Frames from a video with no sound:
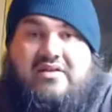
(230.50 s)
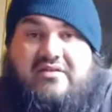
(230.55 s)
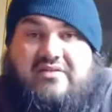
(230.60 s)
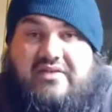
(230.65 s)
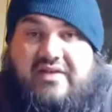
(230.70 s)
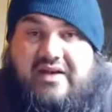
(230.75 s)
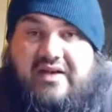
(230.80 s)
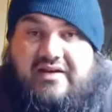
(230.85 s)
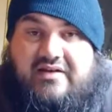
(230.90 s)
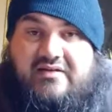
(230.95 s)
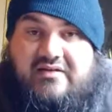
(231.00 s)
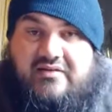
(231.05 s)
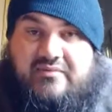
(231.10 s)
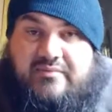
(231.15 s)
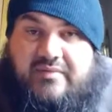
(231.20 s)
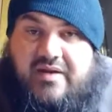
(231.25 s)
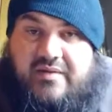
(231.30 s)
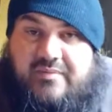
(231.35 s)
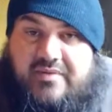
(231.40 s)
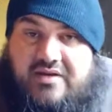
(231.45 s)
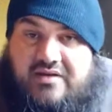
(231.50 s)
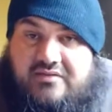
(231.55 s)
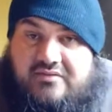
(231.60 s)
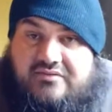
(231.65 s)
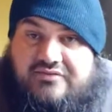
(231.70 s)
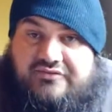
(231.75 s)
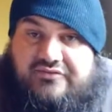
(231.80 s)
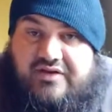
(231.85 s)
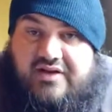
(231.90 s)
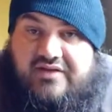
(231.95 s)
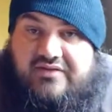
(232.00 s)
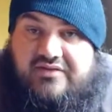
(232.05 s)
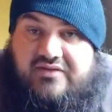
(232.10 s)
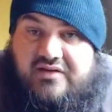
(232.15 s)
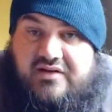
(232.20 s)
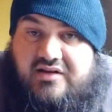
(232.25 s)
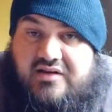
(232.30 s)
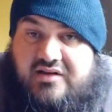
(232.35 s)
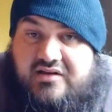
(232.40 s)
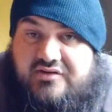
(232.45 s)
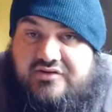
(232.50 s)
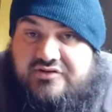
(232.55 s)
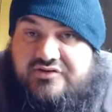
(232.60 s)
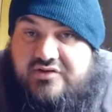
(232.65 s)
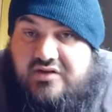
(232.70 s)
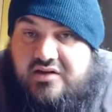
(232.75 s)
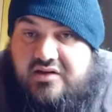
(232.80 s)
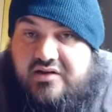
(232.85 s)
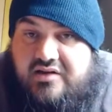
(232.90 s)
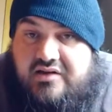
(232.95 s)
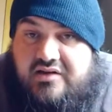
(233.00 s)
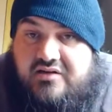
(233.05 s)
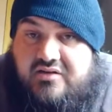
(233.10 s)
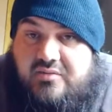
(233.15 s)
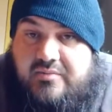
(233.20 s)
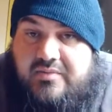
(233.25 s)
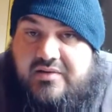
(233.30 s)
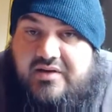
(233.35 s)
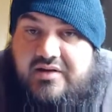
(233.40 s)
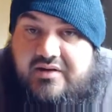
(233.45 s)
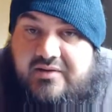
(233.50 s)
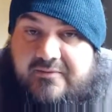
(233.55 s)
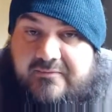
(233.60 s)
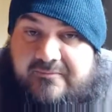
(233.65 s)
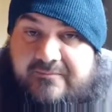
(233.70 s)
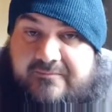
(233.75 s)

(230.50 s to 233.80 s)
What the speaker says: thing to maybe strengthen it just a little bit.